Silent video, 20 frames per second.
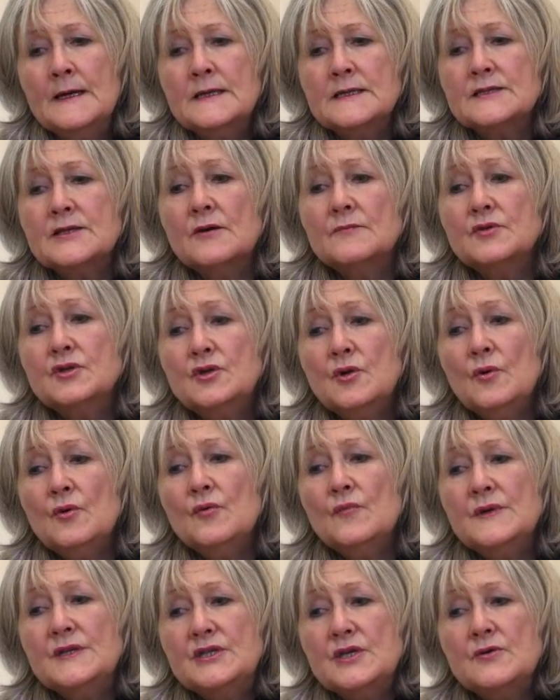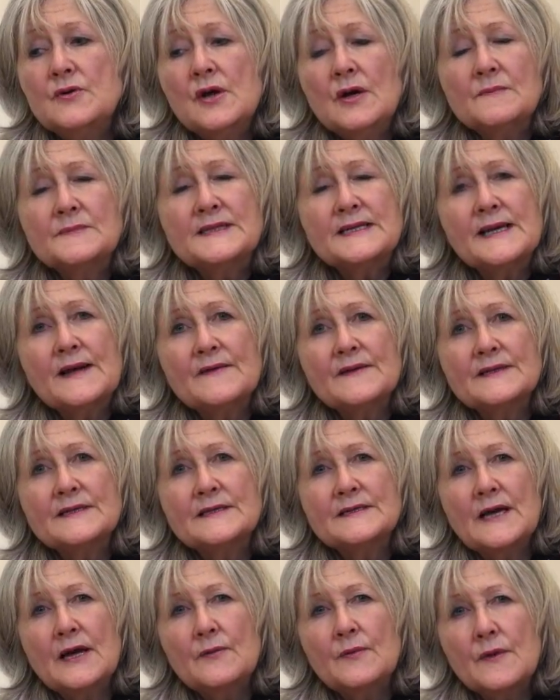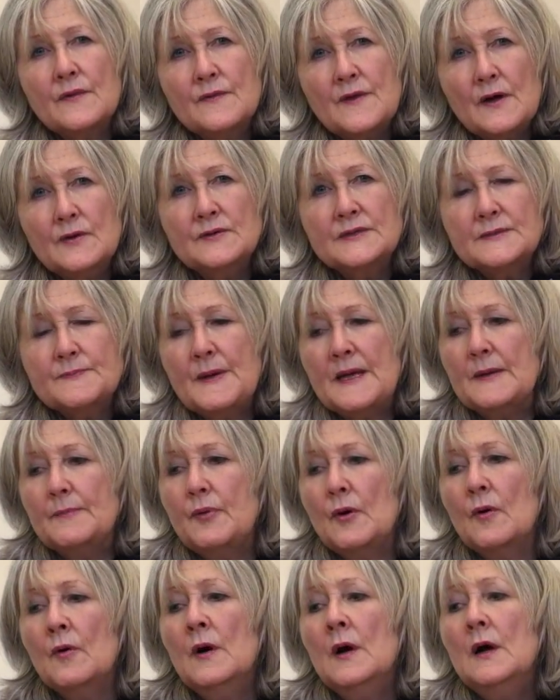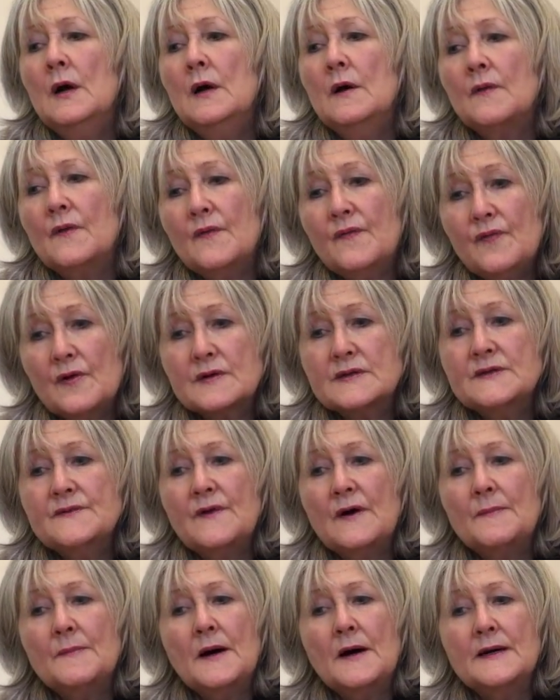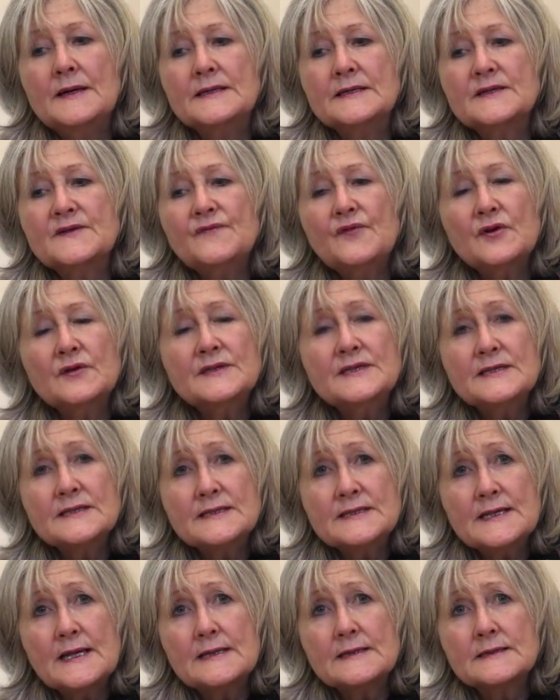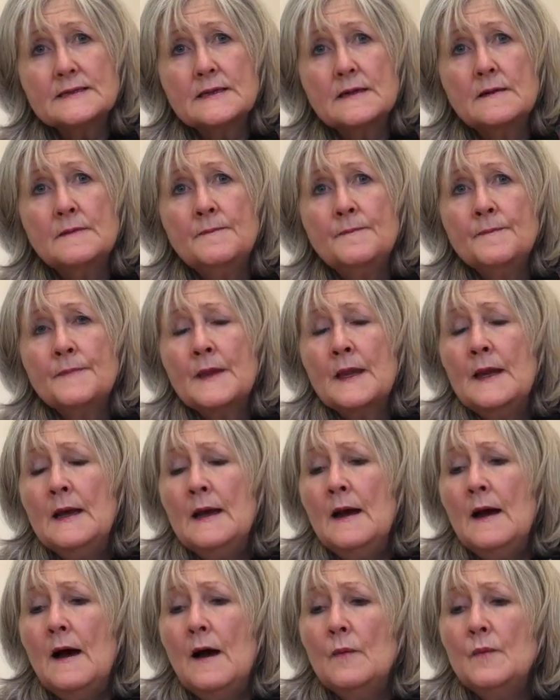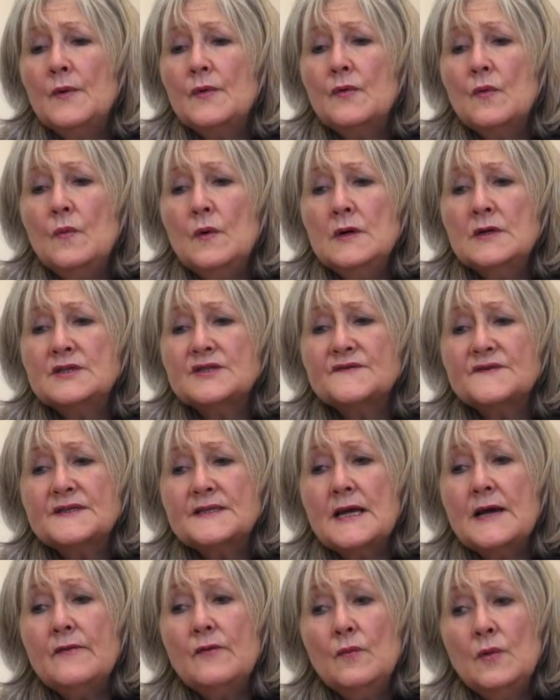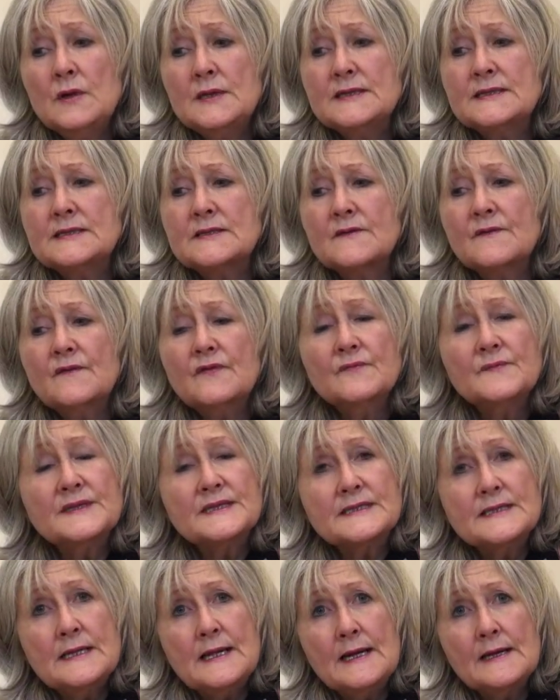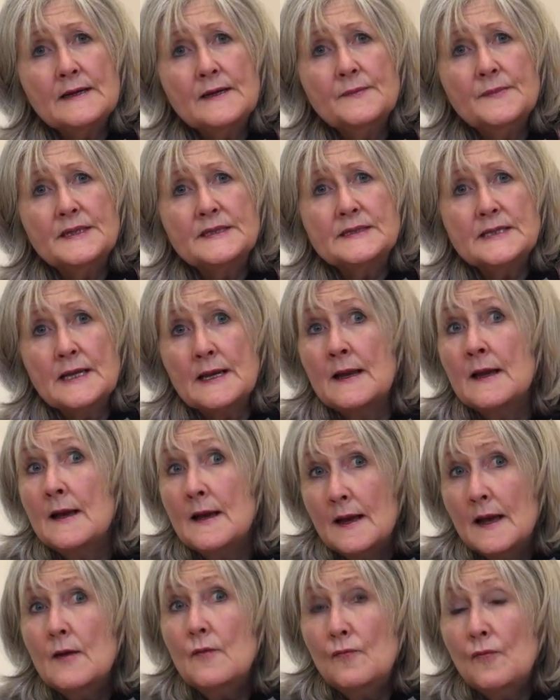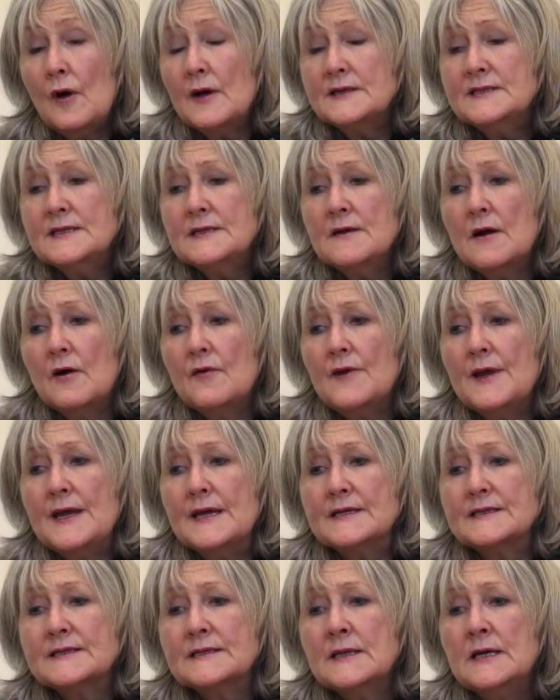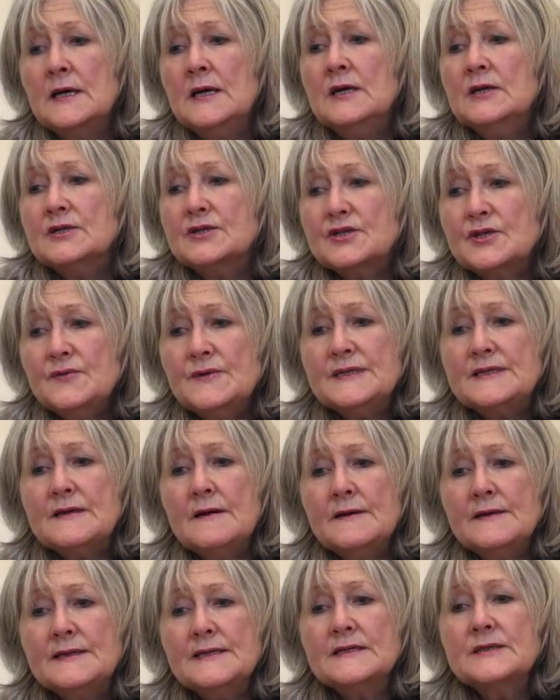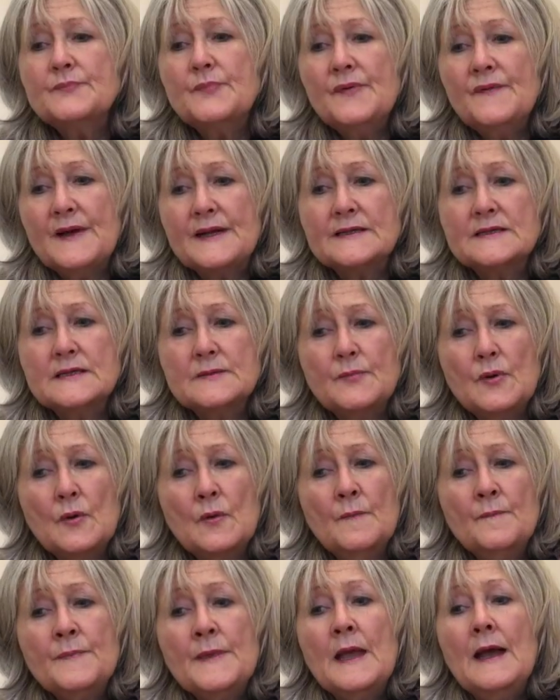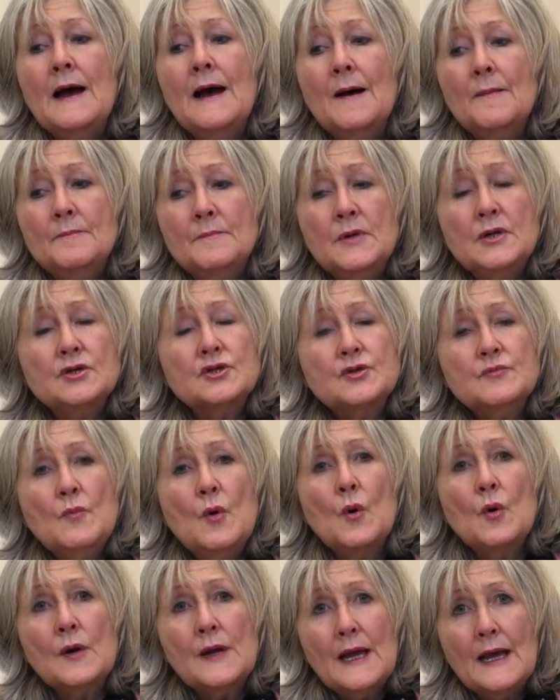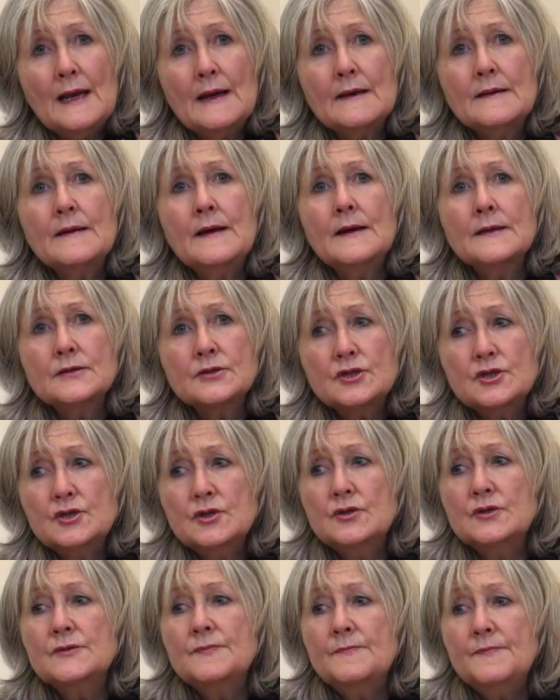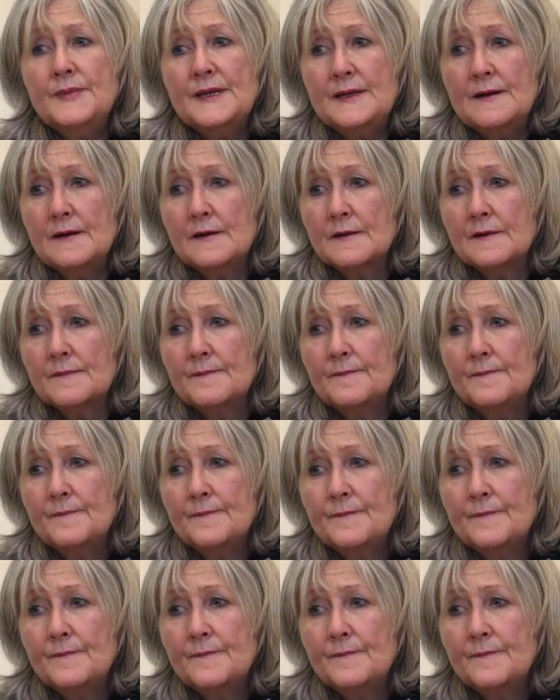So I'm sure that we do come together today with those people at the front of our minds, front and centre, and with the words of Sarah Wollaston from the Select Committee right in our ears: suicide is preventable and much more can and should be done.